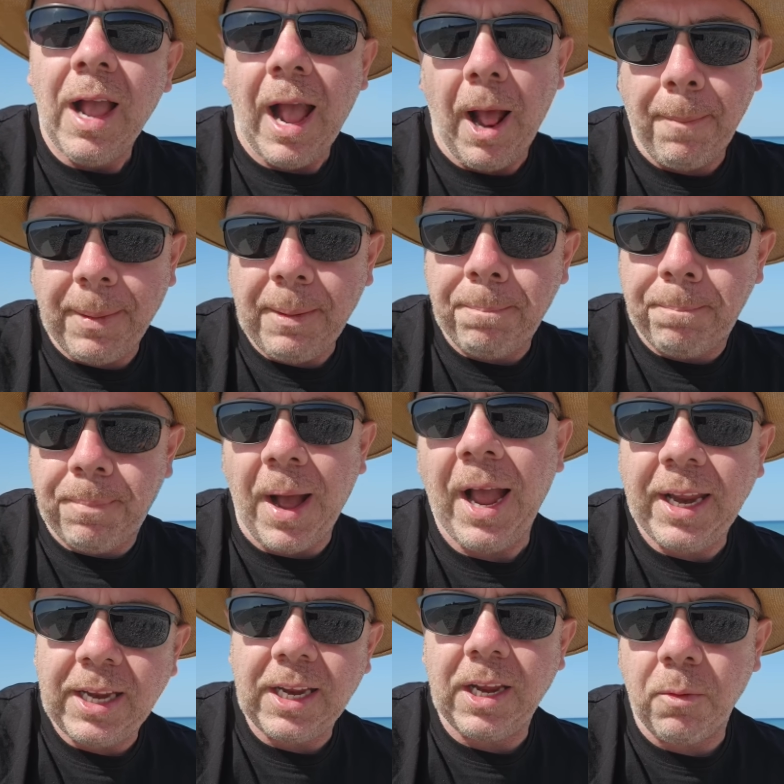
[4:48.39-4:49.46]
I'll be
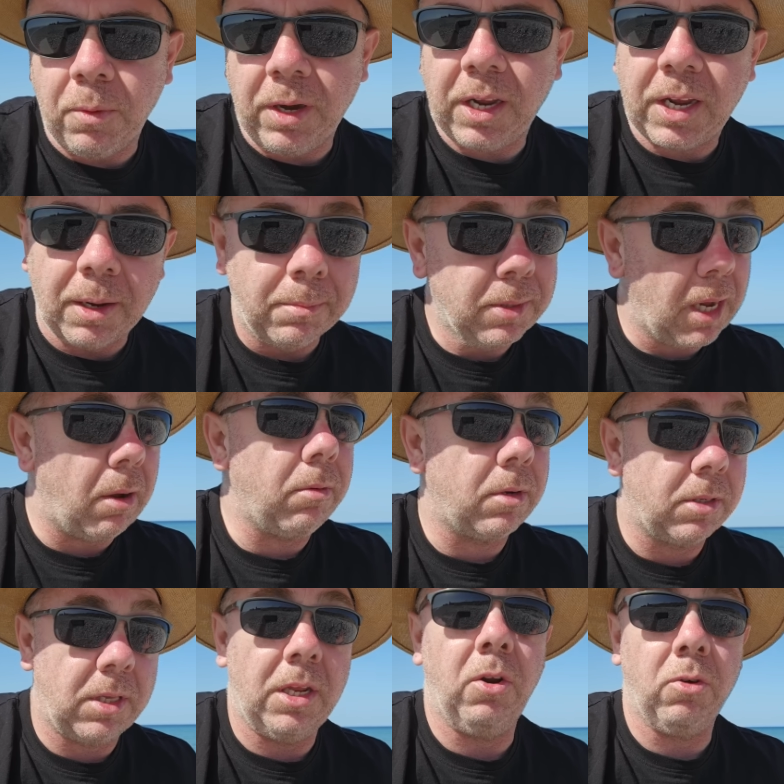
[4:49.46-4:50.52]
buying it when it comes out
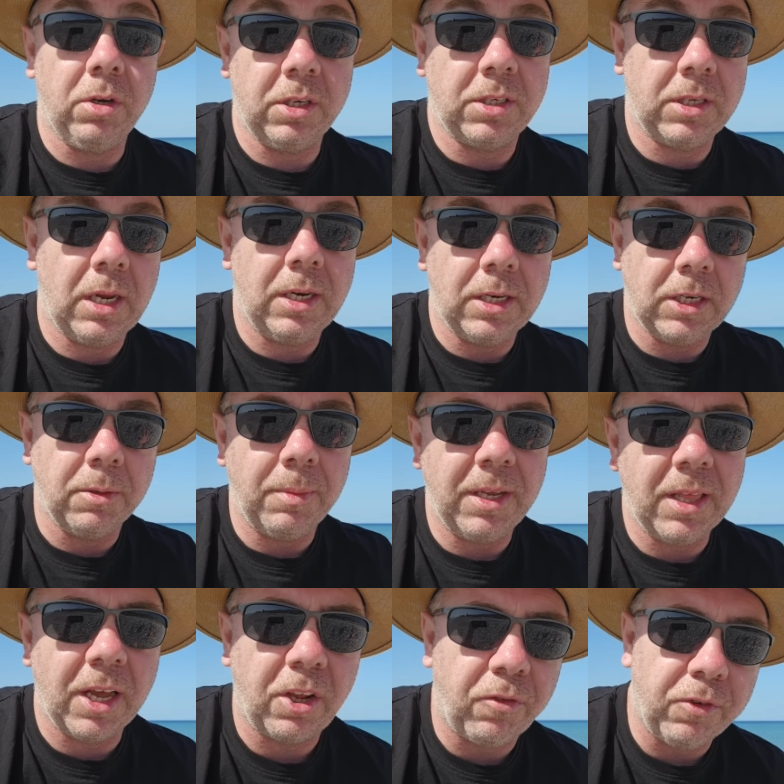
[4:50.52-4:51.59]
because they're not going to send it to me,
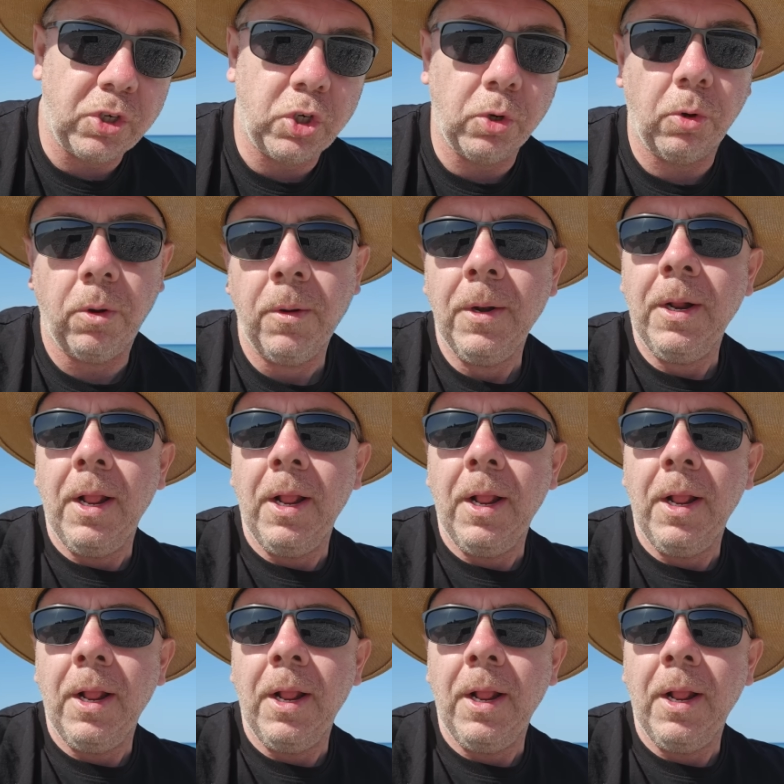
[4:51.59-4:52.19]
that's for sure.